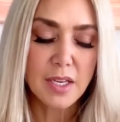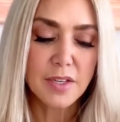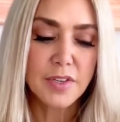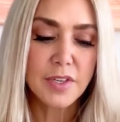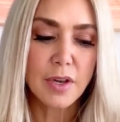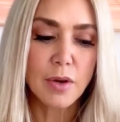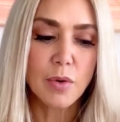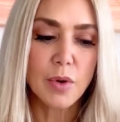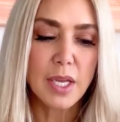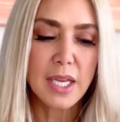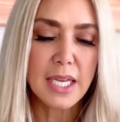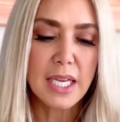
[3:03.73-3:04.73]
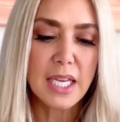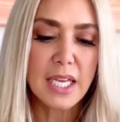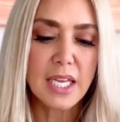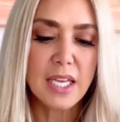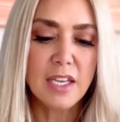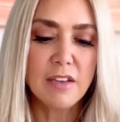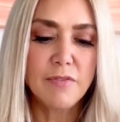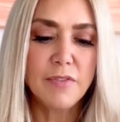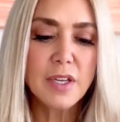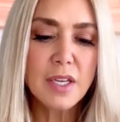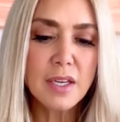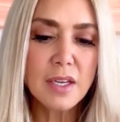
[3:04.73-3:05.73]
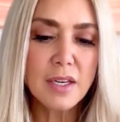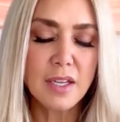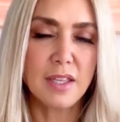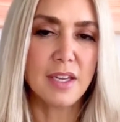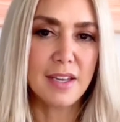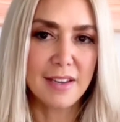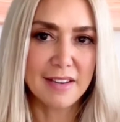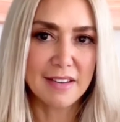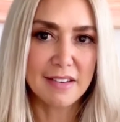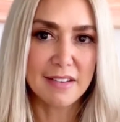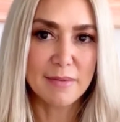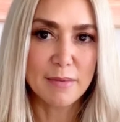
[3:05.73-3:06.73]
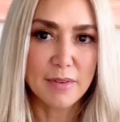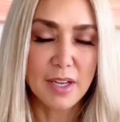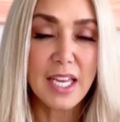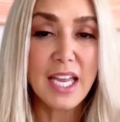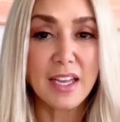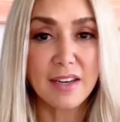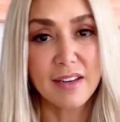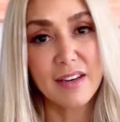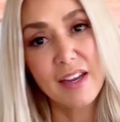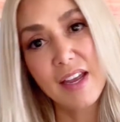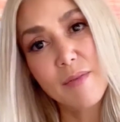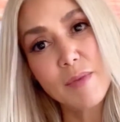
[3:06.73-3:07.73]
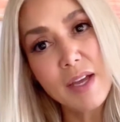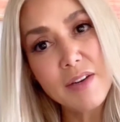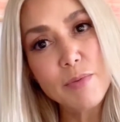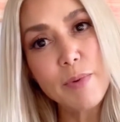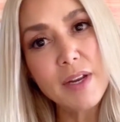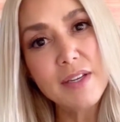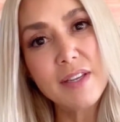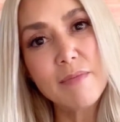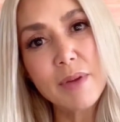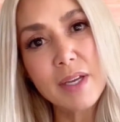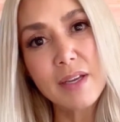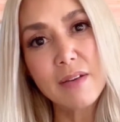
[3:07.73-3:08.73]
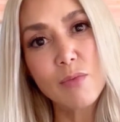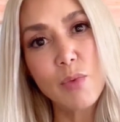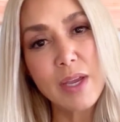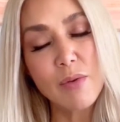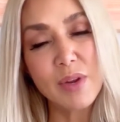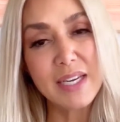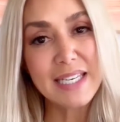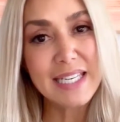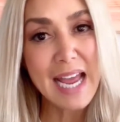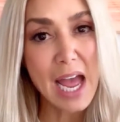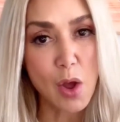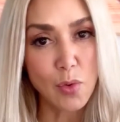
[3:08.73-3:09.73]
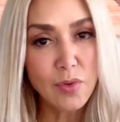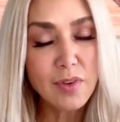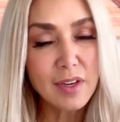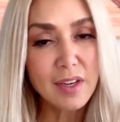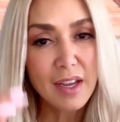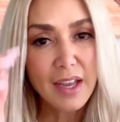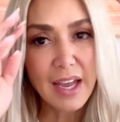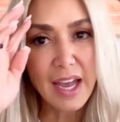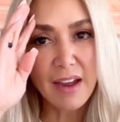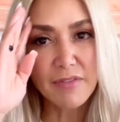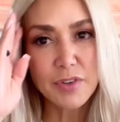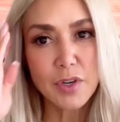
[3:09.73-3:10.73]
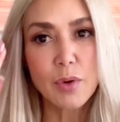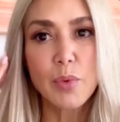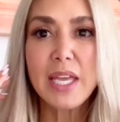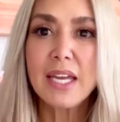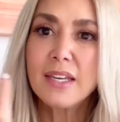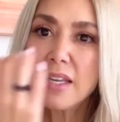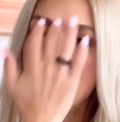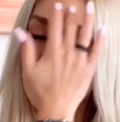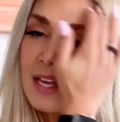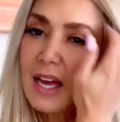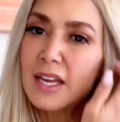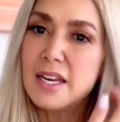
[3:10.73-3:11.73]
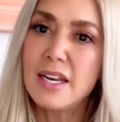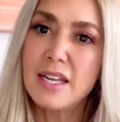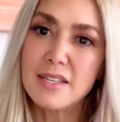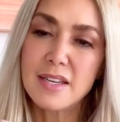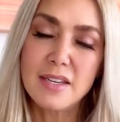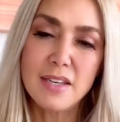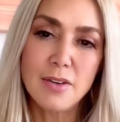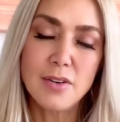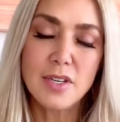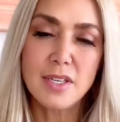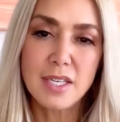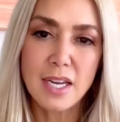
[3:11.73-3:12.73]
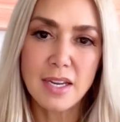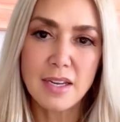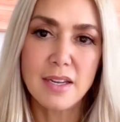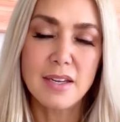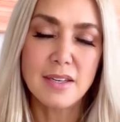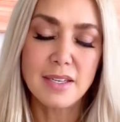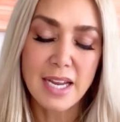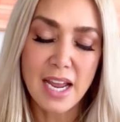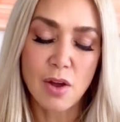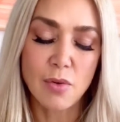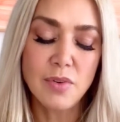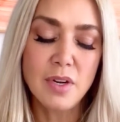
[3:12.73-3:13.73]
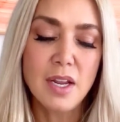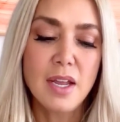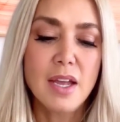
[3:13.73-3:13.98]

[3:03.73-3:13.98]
So if anything, again, I'm kind of surprised that my weight went down after a weekend like that and has continued to stay down.